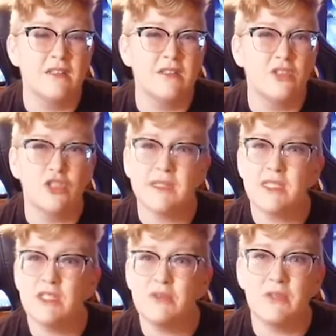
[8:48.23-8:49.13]

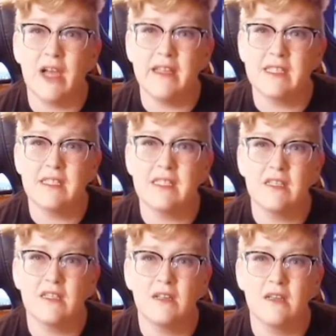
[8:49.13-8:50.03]
just too nice,
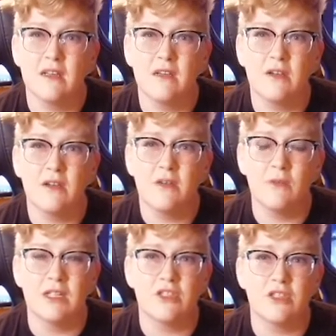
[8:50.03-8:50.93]

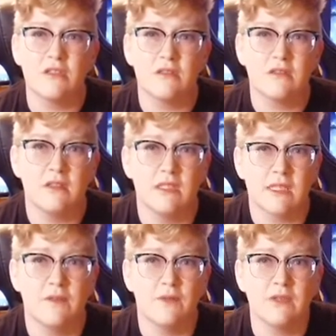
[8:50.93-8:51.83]
which is
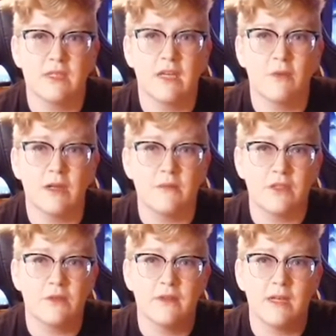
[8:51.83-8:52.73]
confusing when I'm
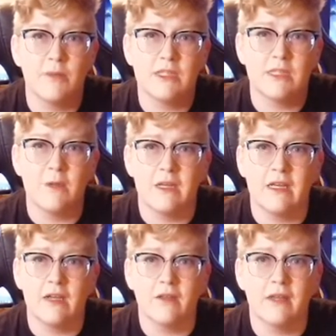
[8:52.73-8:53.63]
told that I'm
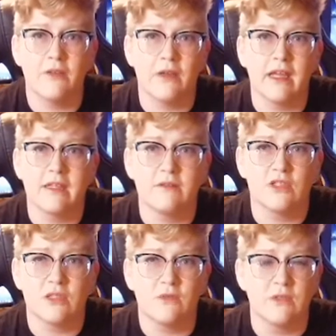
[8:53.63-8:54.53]
intimidating. On the other hand, it
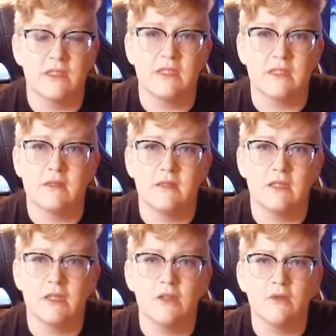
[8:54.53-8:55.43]
just really doesn't,
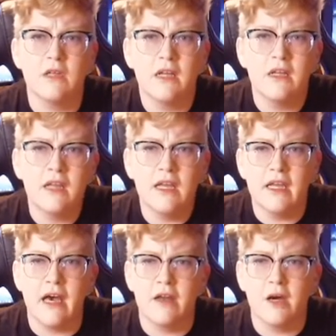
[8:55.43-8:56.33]

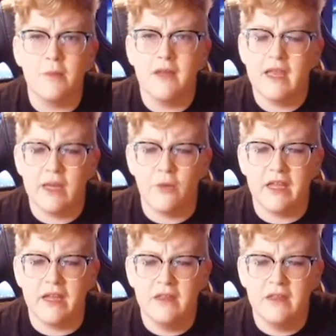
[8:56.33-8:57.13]
add up. Anyway,